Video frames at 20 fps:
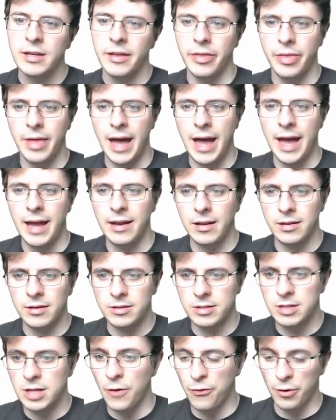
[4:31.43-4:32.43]
that
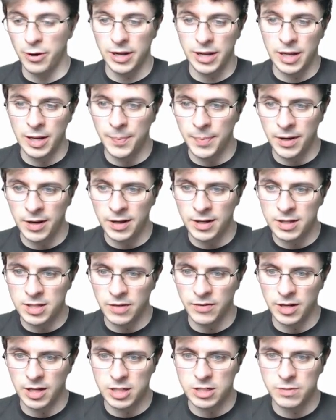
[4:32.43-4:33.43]
different hitbox
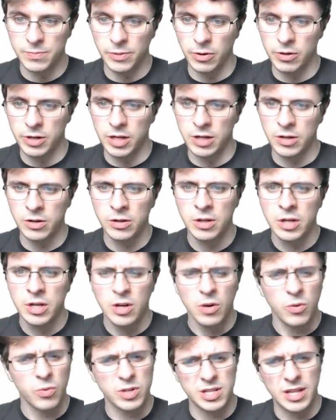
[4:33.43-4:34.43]
of it exploding
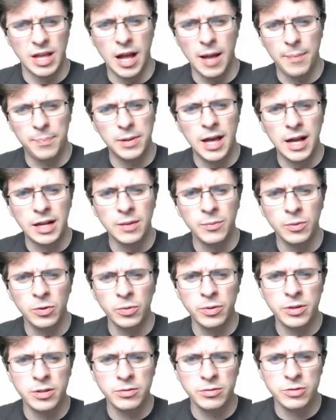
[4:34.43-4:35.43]
was not blockable
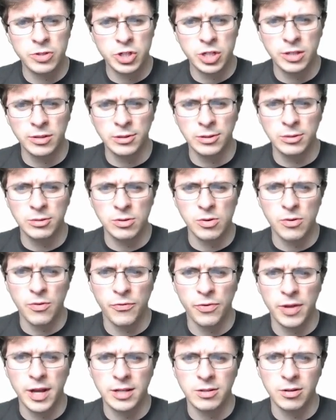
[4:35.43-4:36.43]
with a shield or a
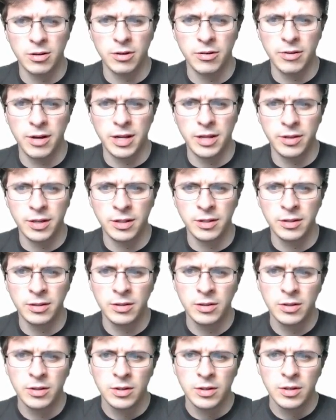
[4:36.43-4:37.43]
reflector or anything.
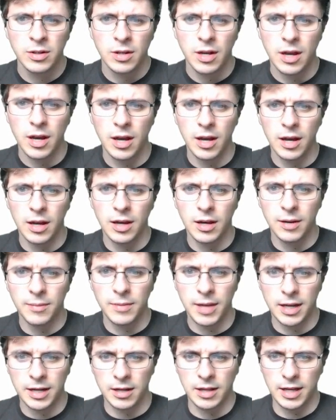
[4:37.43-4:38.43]

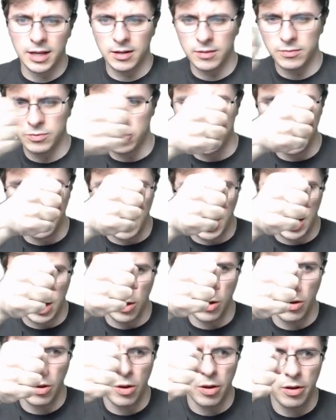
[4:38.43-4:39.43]
Like a
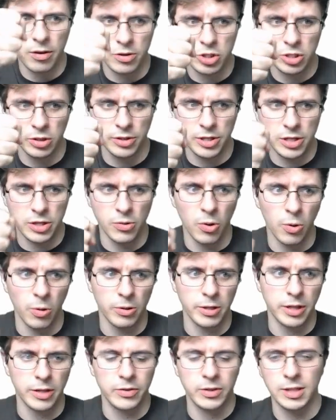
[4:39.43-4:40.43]
shield that you
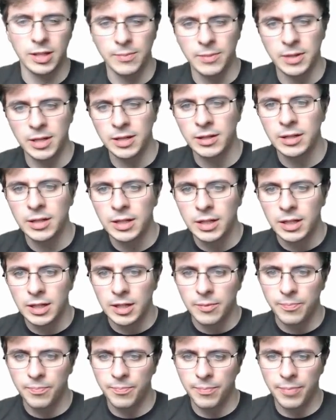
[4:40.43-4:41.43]
hold, I think they mean.
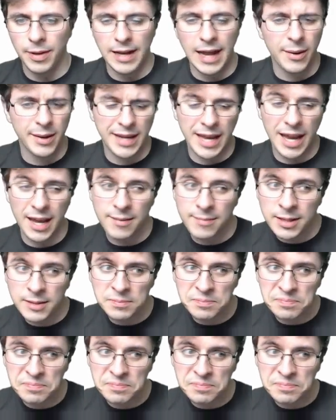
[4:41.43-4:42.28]
But now it can be.